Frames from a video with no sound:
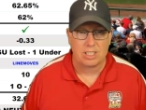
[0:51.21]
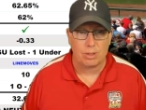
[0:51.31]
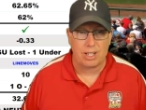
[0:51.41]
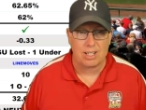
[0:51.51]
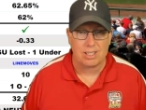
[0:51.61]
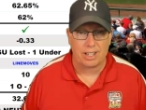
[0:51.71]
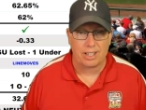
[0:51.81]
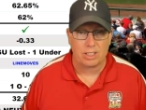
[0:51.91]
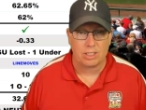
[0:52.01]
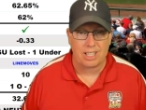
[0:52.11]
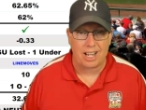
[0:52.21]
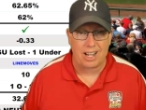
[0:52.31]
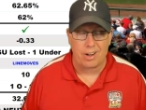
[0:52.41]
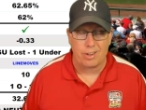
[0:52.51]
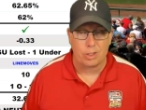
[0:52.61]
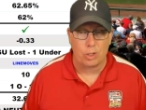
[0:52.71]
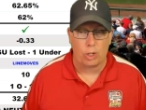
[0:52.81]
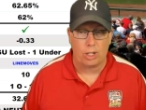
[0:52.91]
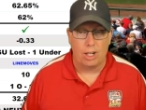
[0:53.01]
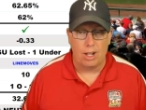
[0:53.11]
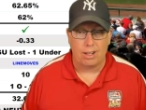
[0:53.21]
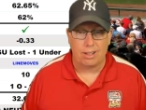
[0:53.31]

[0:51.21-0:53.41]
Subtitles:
So it does like it to stay under the total.